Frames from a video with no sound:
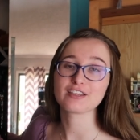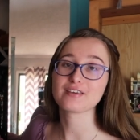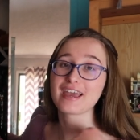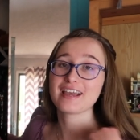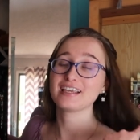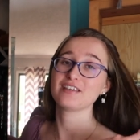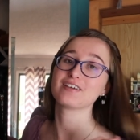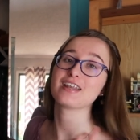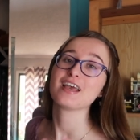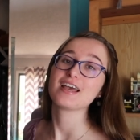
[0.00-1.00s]
You can't
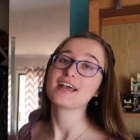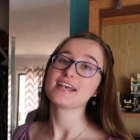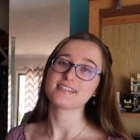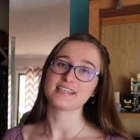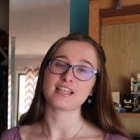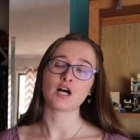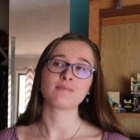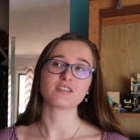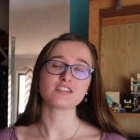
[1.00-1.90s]
even see them.